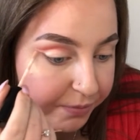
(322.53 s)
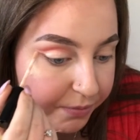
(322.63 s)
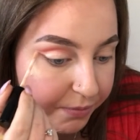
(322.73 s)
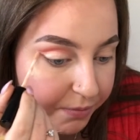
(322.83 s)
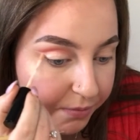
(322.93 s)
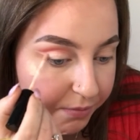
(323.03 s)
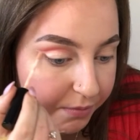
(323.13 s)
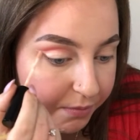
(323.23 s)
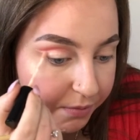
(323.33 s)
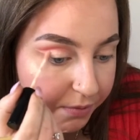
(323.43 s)

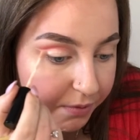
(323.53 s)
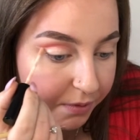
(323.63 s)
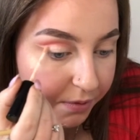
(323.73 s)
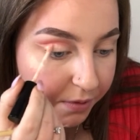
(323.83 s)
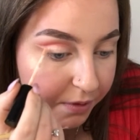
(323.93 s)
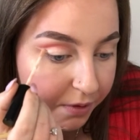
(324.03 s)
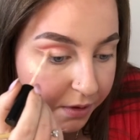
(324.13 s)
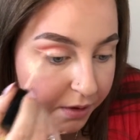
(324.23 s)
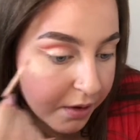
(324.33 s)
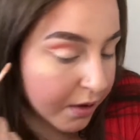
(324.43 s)

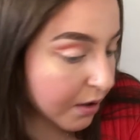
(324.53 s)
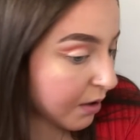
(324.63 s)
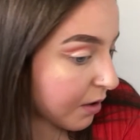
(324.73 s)
Nothing is said.